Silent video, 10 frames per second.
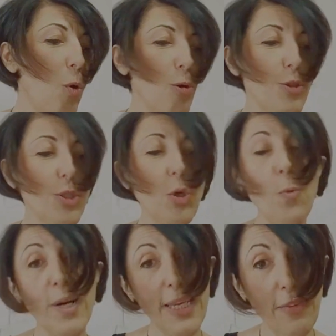also
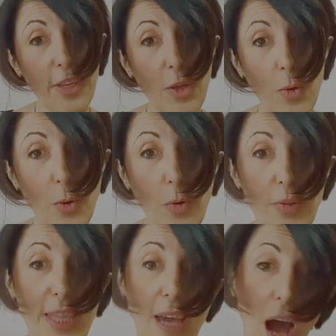were giving you
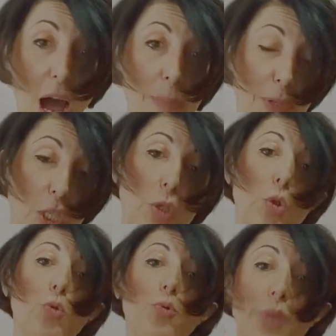the option
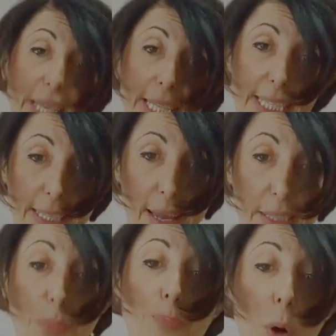to reset
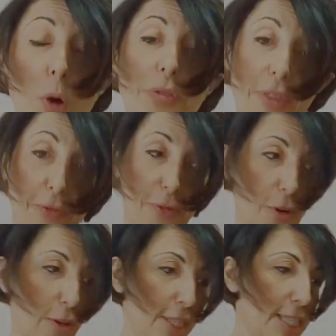both the
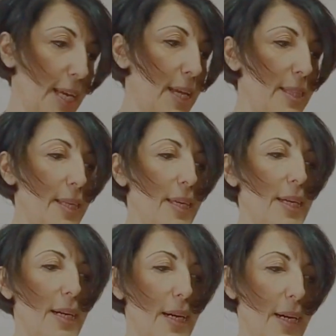first and the
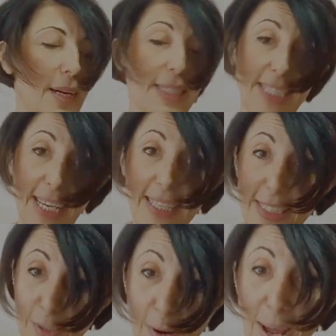
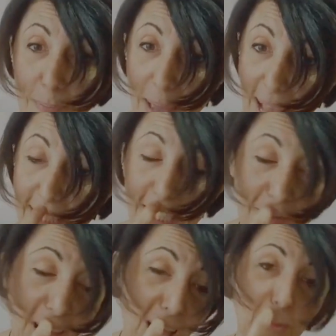second ground balance
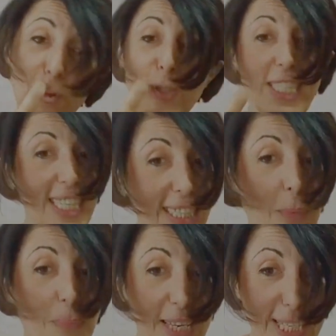values in
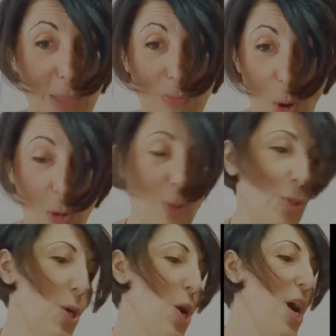the beast mode.
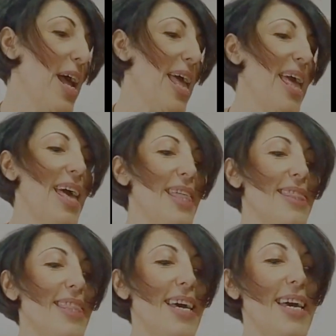
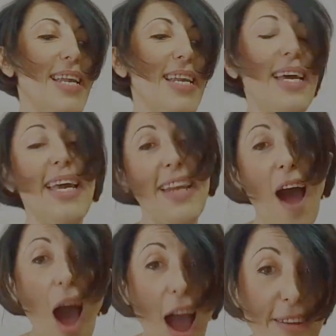And then an
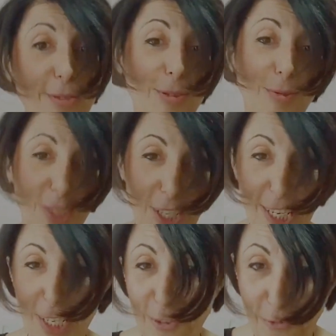iron
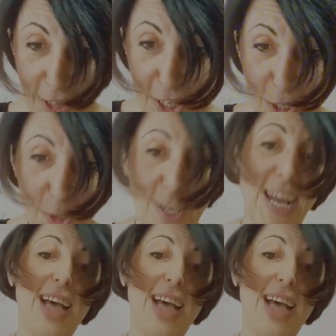rejection feature